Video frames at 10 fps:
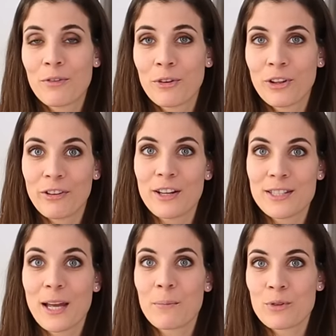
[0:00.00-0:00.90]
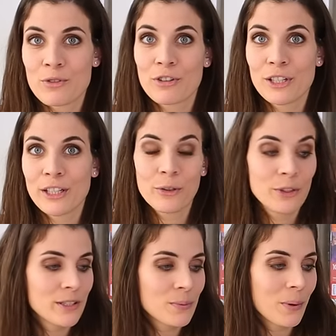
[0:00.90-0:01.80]
for the first time was really
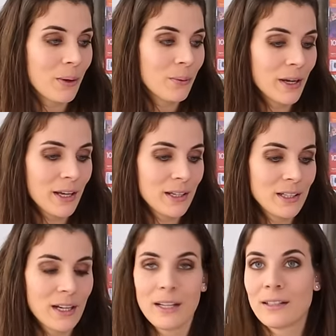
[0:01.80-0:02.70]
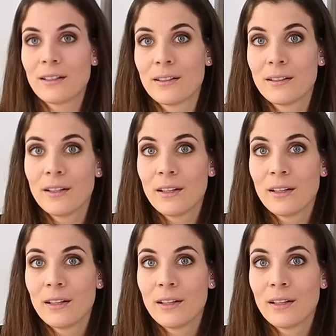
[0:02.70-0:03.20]
good as well and it kind of,